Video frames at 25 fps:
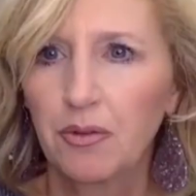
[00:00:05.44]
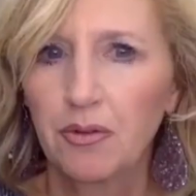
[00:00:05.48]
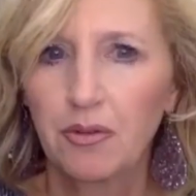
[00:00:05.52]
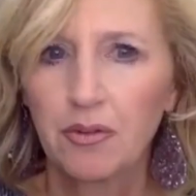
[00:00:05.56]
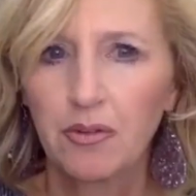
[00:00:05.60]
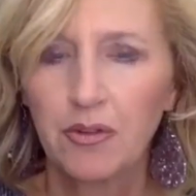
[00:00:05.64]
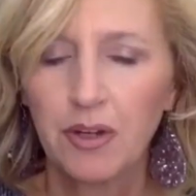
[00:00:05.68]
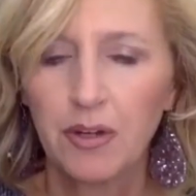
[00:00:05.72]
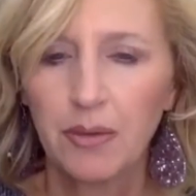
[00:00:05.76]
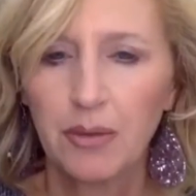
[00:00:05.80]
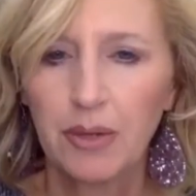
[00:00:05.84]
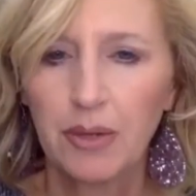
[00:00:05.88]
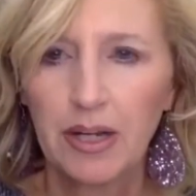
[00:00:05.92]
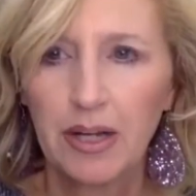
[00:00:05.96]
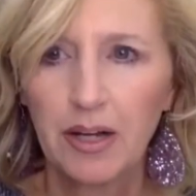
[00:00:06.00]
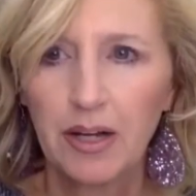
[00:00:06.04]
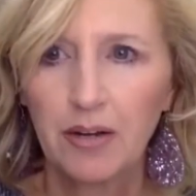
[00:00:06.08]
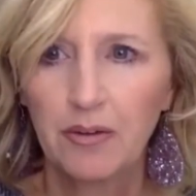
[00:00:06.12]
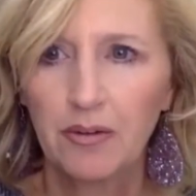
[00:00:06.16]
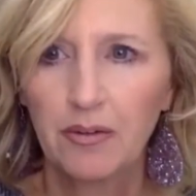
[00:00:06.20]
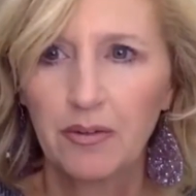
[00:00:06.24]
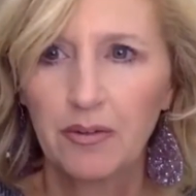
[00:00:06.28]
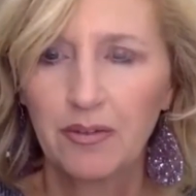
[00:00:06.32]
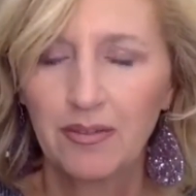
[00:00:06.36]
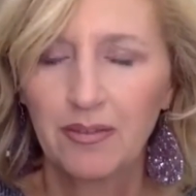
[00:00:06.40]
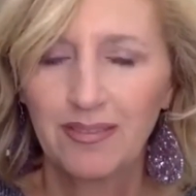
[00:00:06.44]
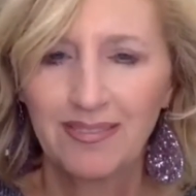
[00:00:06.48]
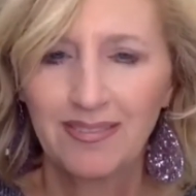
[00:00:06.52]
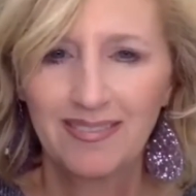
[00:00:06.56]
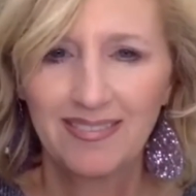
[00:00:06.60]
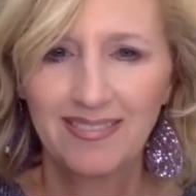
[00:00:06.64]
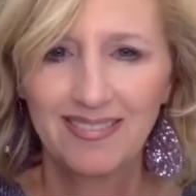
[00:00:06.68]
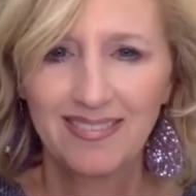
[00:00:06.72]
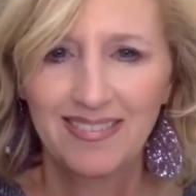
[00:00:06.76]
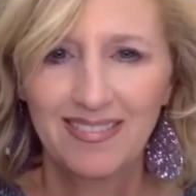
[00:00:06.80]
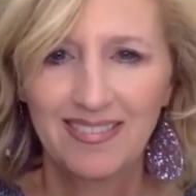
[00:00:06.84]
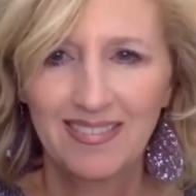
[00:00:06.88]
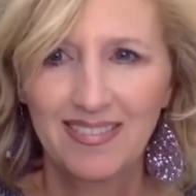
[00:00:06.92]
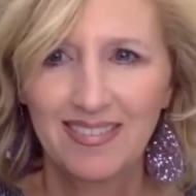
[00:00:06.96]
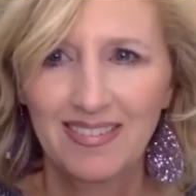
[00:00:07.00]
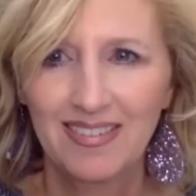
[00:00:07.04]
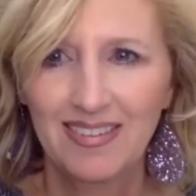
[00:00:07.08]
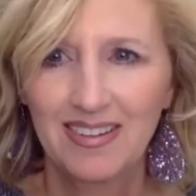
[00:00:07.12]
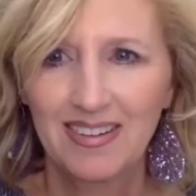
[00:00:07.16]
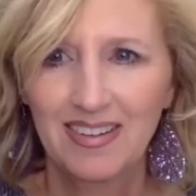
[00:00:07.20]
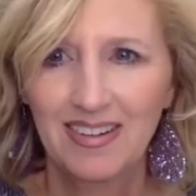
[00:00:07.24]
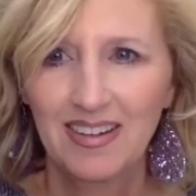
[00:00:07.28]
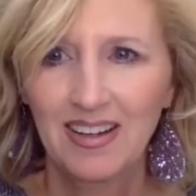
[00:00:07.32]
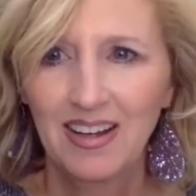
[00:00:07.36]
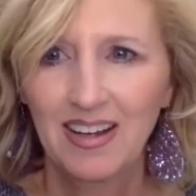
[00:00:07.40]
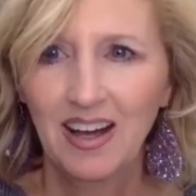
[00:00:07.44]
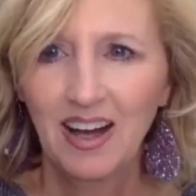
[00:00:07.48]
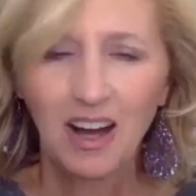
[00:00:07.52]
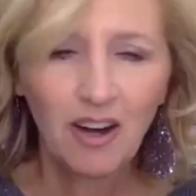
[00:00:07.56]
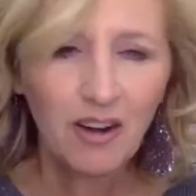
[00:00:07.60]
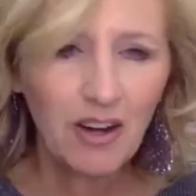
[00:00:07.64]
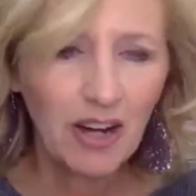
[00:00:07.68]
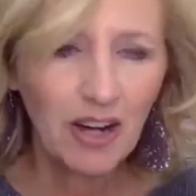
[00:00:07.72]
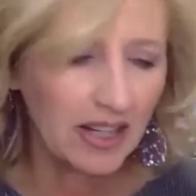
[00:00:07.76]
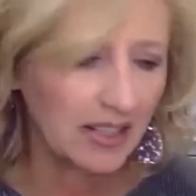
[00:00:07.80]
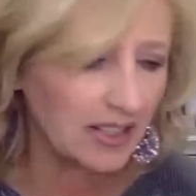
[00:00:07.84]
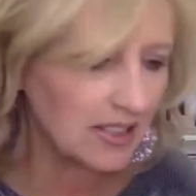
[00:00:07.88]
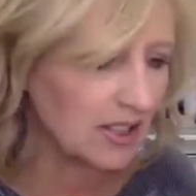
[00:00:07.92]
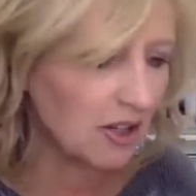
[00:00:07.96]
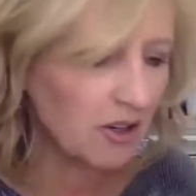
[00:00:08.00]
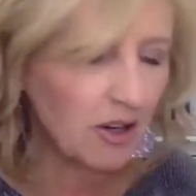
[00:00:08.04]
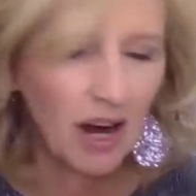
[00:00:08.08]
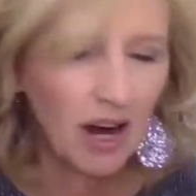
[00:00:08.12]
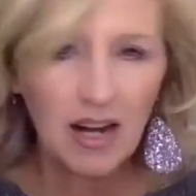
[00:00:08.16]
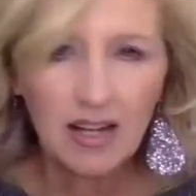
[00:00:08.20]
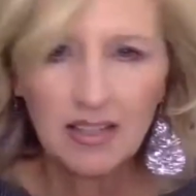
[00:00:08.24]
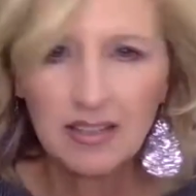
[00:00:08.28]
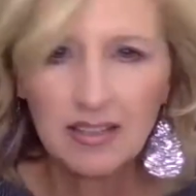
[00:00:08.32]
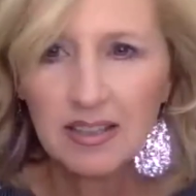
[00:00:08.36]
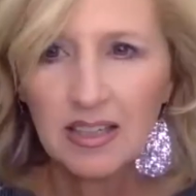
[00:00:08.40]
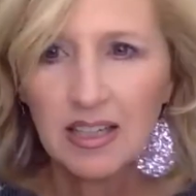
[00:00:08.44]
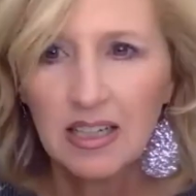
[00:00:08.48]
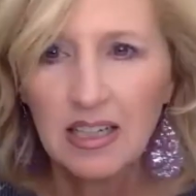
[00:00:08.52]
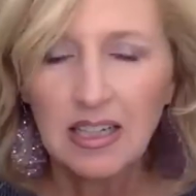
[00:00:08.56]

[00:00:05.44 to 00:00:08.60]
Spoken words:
Here we go. Okay, so guys,